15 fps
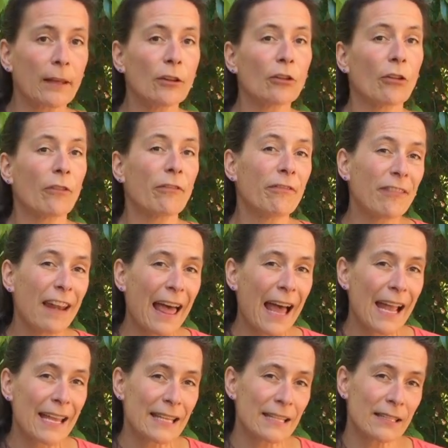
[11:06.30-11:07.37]
you know,
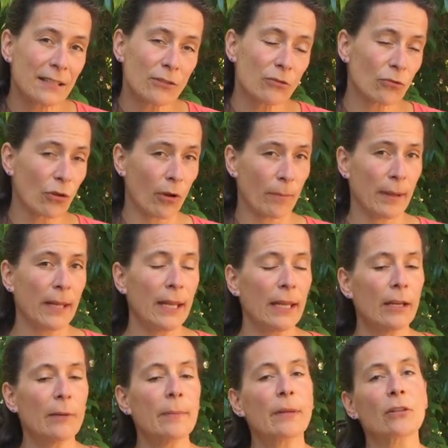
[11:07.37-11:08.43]
flies to come
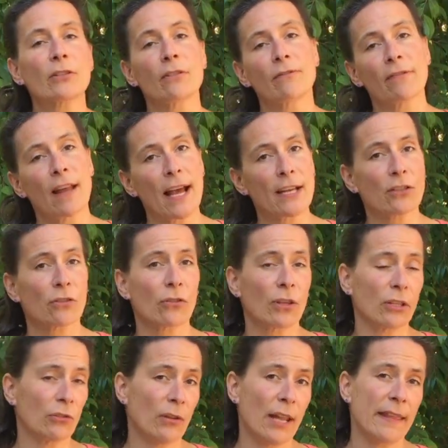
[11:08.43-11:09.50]
here, because the flies are
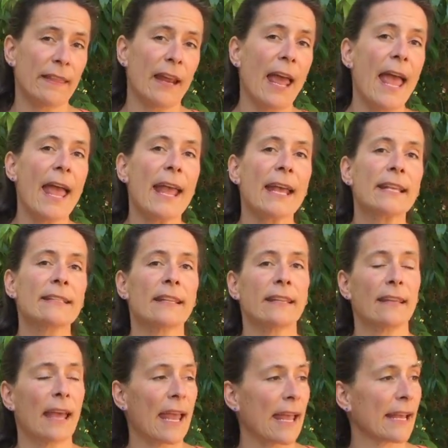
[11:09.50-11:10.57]
going to lay their eggs, then
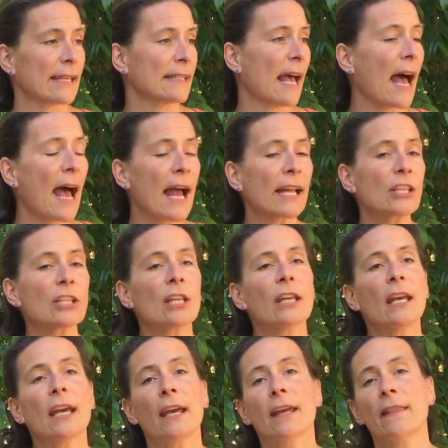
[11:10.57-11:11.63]
the eggs hatch,
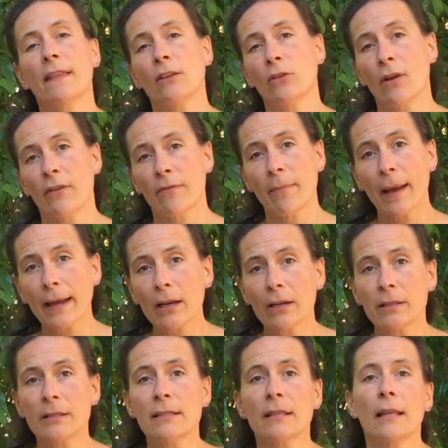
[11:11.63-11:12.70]
and then you have
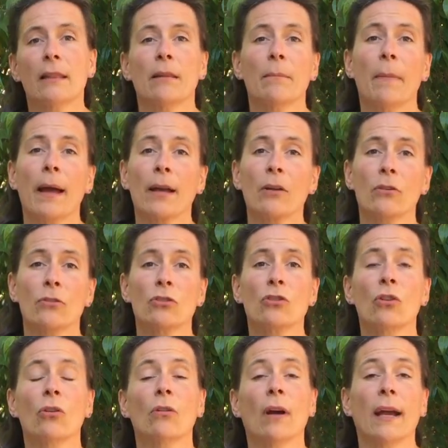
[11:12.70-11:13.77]
maggots, and the maggots
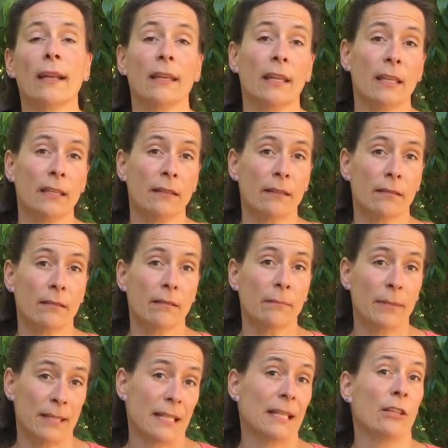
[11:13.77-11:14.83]
go and eat
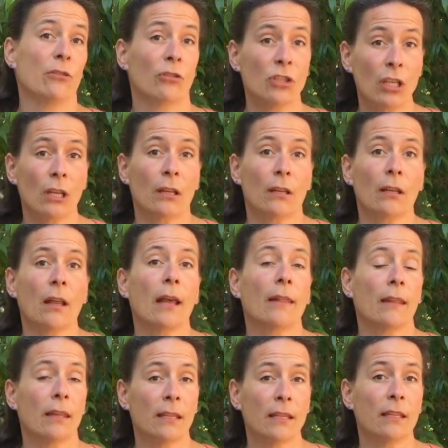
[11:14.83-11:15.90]
basically your chicken,
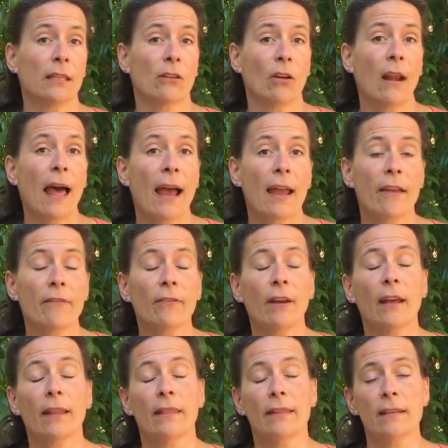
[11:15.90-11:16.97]
and they eat her alive.
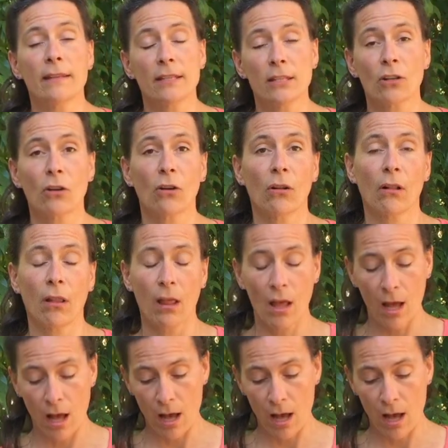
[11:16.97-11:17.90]
And this is called